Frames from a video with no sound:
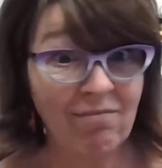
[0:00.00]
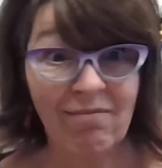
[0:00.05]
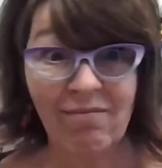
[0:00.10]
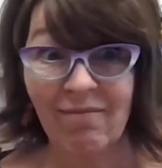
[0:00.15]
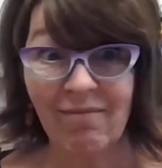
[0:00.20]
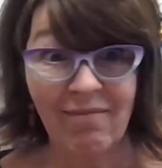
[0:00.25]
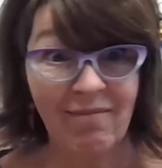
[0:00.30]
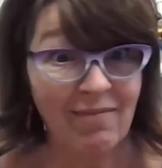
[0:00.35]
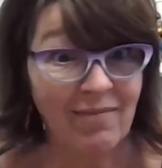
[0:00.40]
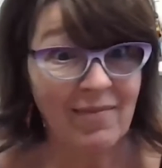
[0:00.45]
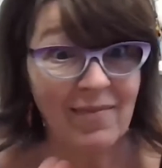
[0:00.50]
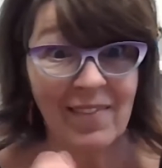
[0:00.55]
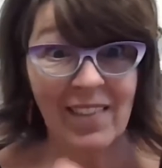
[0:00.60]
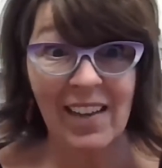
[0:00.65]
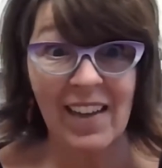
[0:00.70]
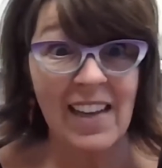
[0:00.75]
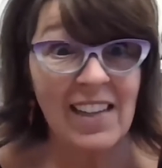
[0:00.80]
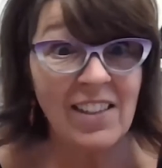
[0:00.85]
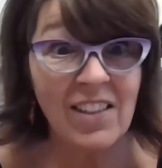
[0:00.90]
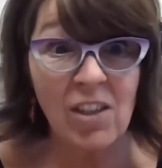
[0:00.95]
and
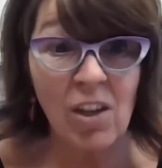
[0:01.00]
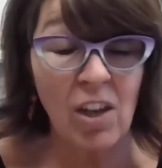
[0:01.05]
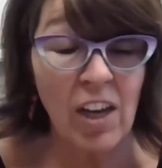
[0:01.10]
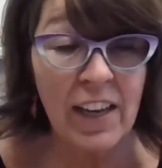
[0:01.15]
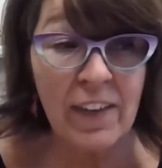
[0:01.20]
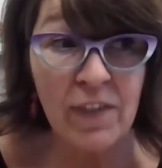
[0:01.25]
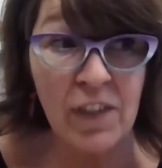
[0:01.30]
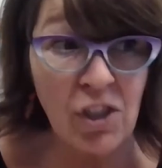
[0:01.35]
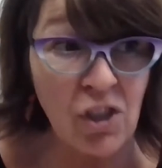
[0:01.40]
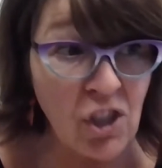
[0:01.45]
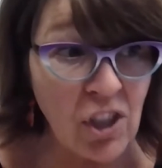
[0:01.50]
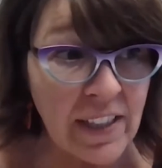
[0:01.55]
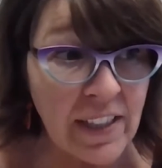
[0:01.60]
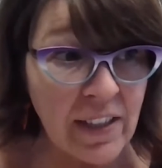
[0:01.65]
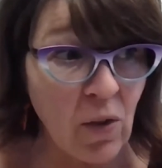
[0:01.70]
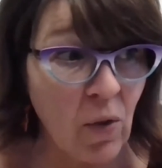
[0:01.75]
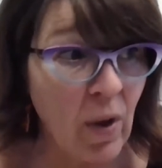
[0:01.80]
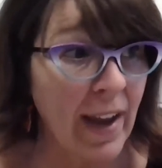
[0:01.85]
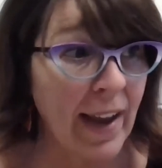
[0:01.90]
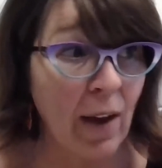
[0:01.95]
even she's
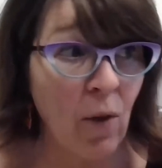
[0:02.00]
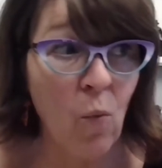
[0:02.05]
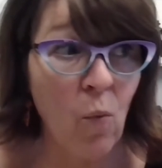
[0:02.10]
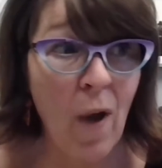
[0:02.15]
going,